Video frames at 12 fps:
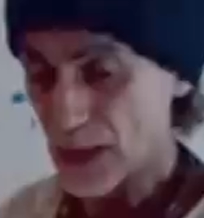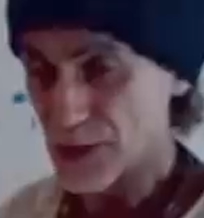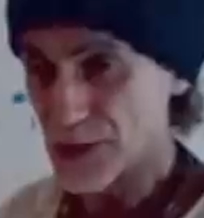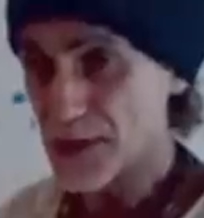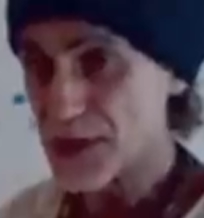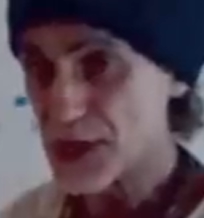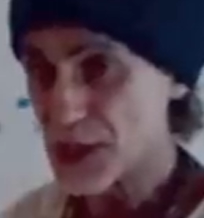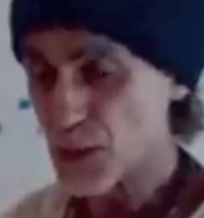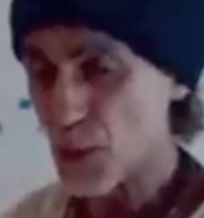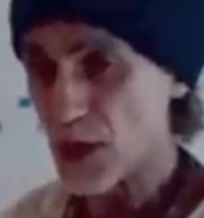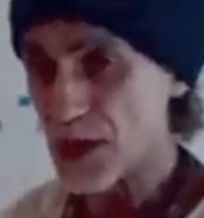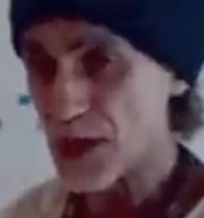So this is
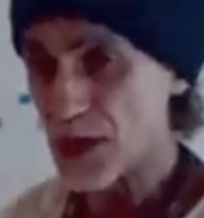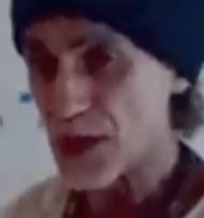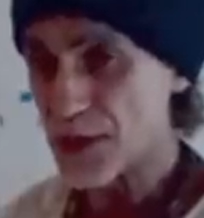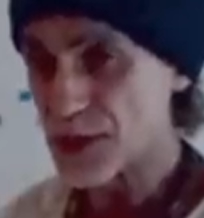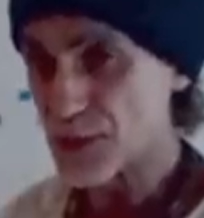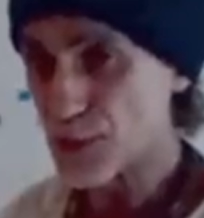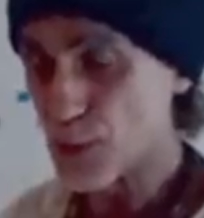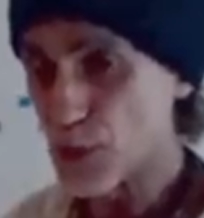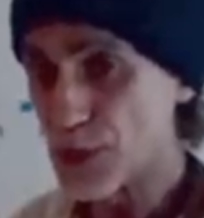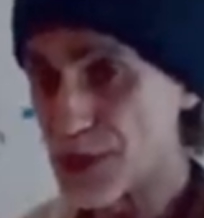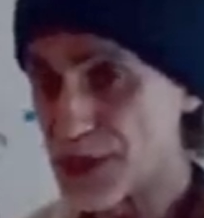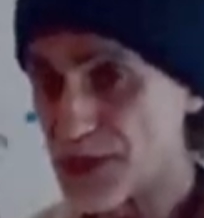why this root
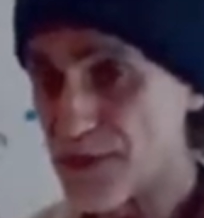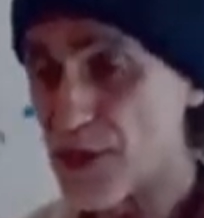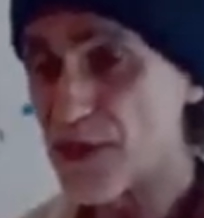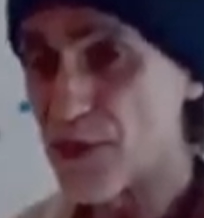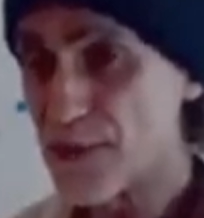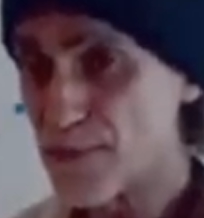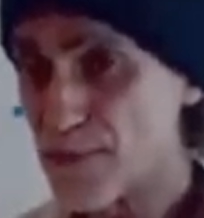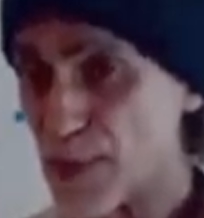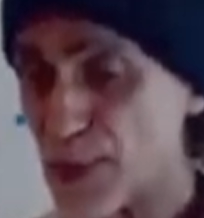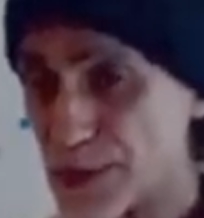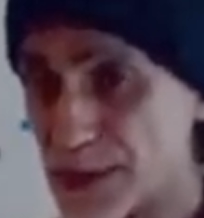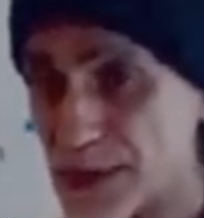word is very, very
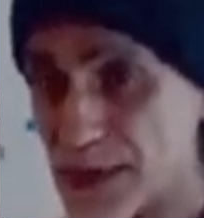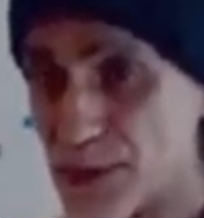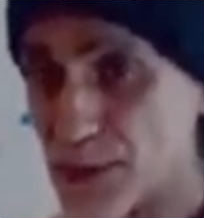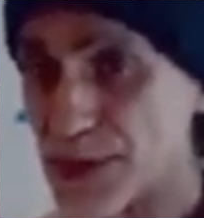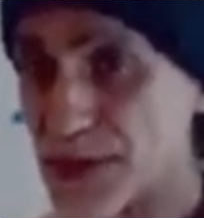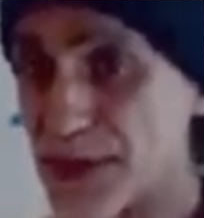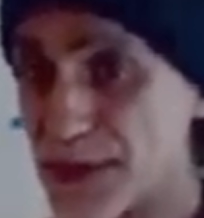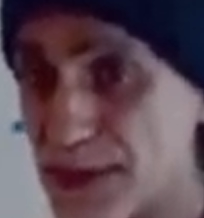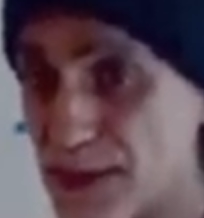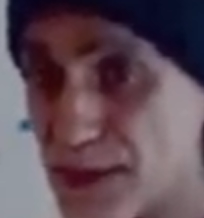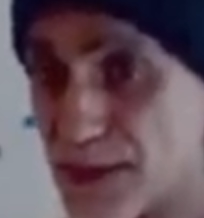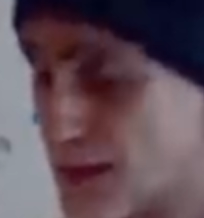important, as you'll
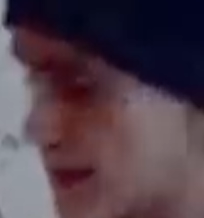see.